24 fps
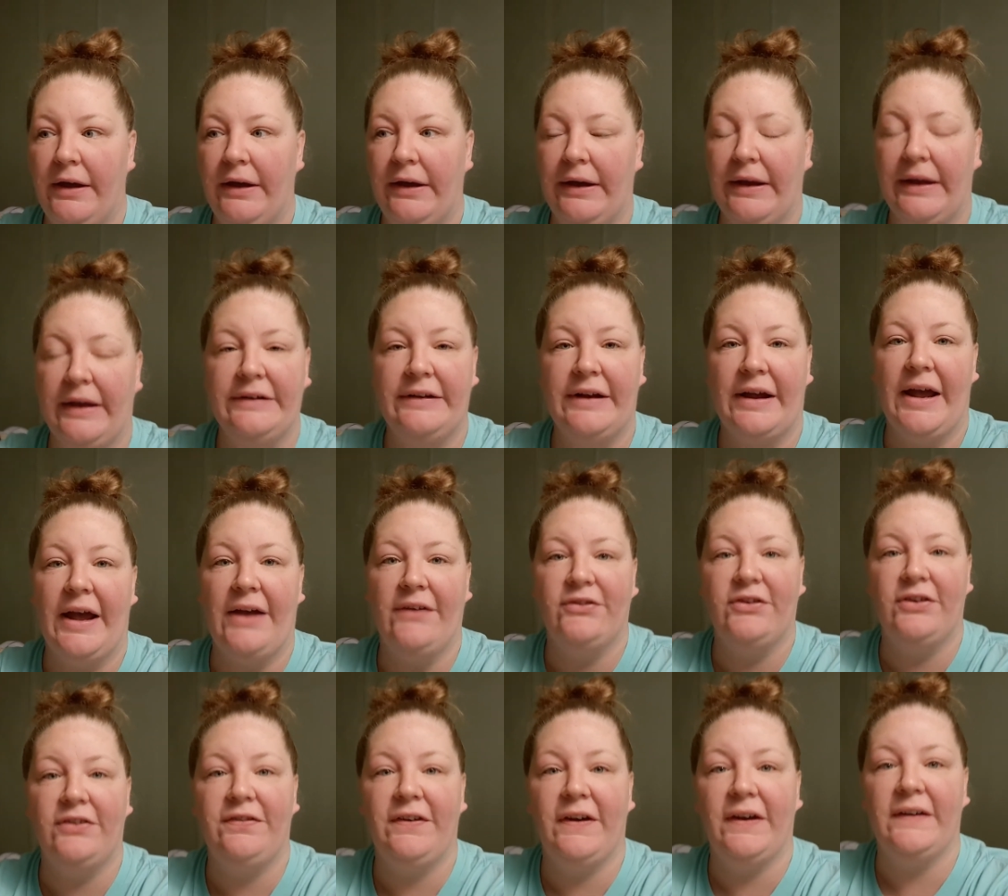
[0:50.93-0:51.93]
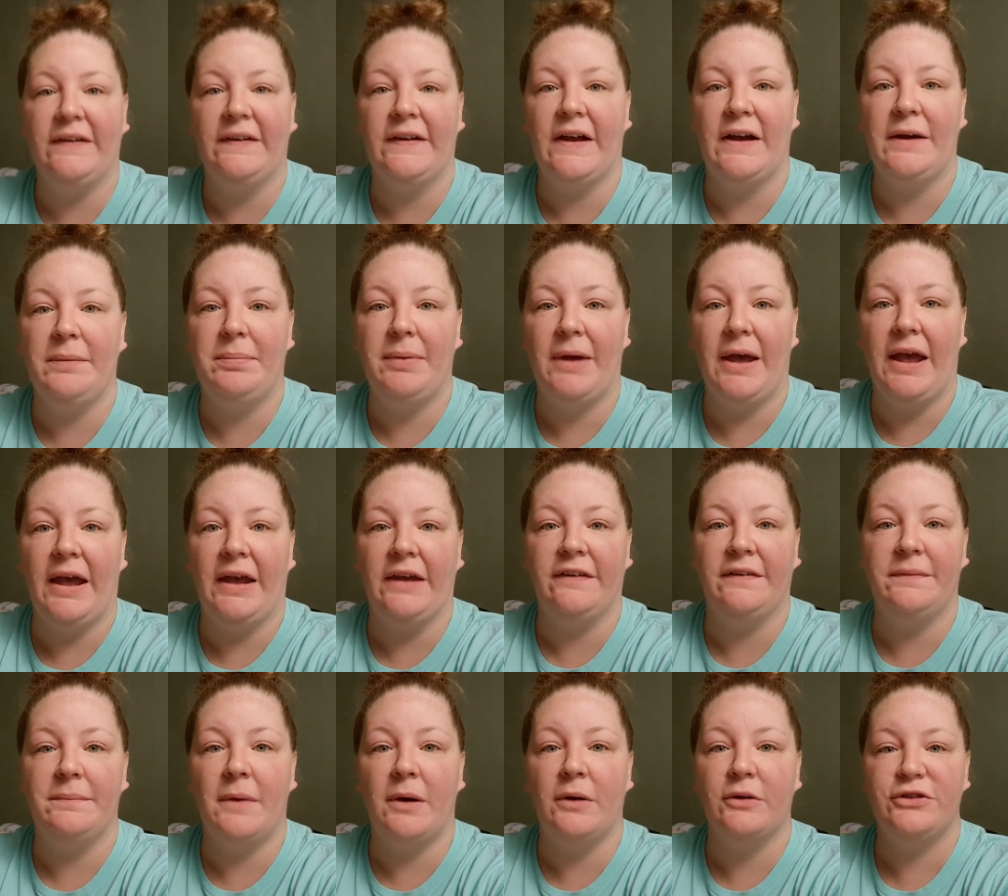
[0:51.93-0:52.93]
And I have to fix up a
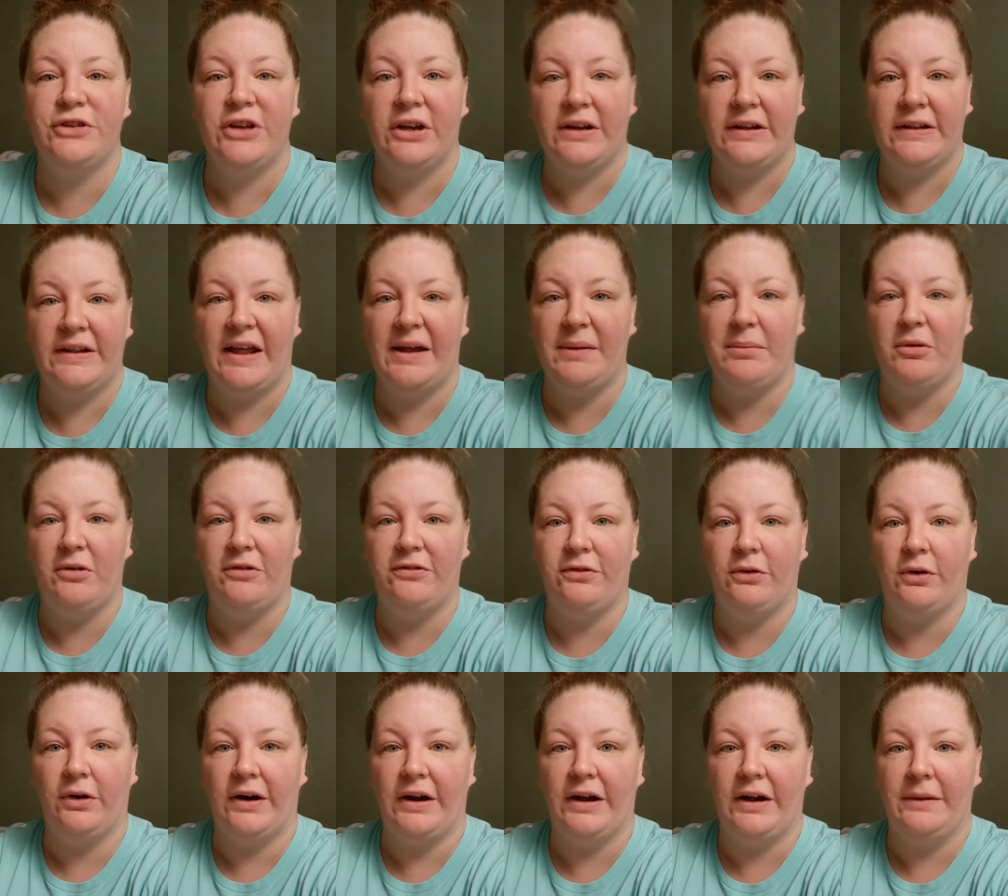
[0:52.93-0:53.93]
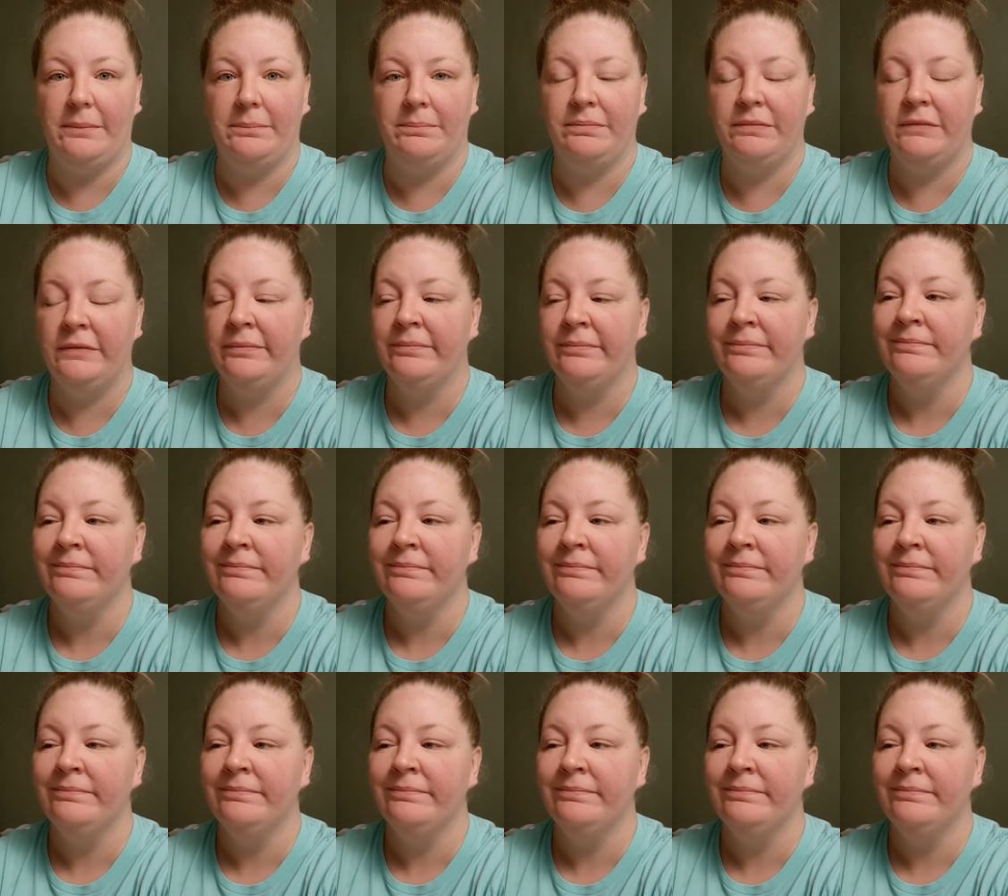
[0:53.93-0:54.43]
smoked chicken label for him.